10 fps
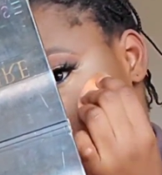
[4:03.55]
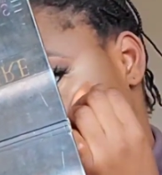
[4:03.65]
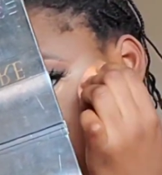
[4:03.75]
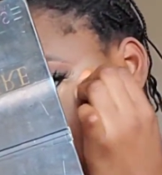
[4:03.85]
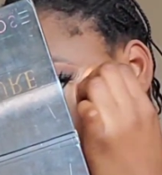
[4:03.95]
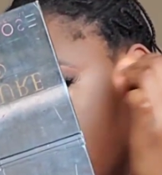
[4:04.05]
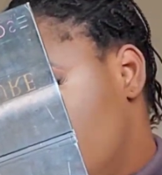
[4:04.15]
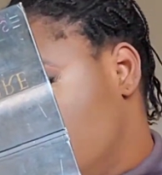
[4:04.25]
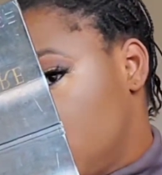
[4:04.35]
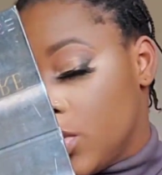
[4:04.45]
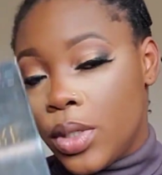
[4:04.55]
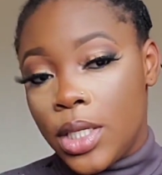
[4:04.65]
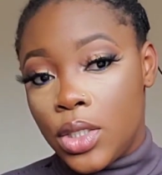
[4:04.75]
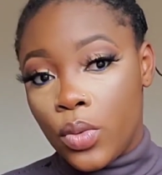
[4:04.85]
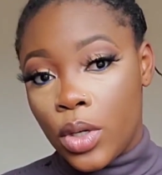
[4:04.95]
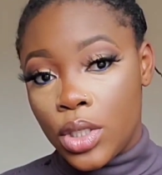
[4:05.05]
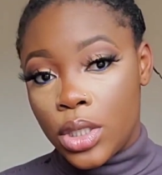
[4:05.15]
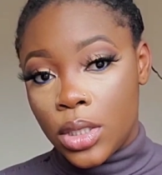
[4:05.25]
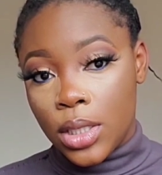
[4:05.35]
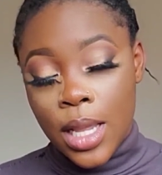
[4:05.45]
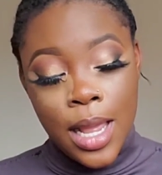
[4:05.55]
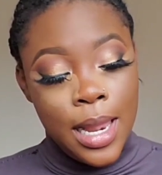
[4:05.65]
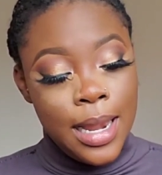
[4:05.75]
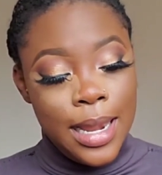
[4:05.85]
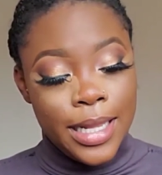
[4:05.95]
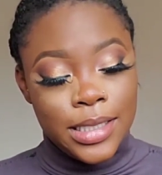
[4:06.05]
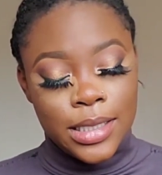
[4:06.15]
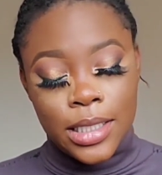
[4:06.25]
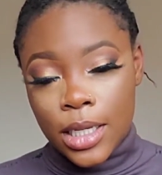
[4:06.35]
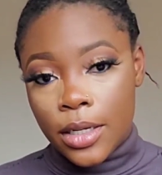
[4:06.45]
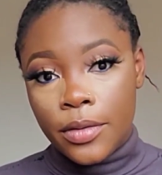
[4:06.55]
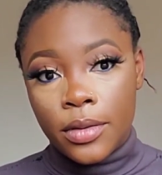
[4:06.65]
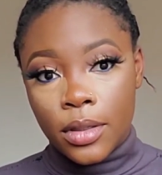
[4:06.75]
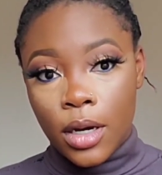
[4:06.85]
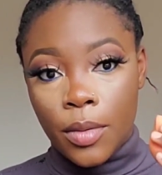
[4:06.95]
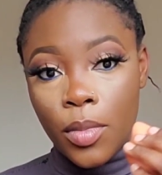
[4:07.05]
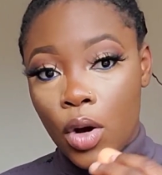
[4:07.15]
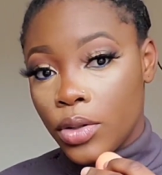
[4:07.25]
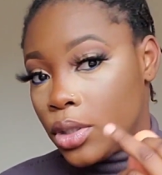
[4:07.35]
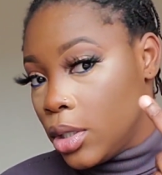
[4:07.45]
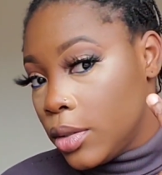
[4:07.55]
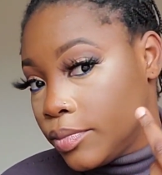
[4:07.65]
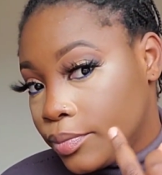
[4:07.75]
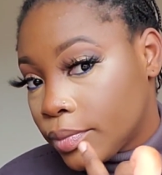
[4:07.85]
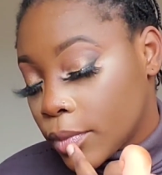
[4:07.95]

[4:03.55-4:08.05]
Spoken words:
Now what you want to do is you want to let the all the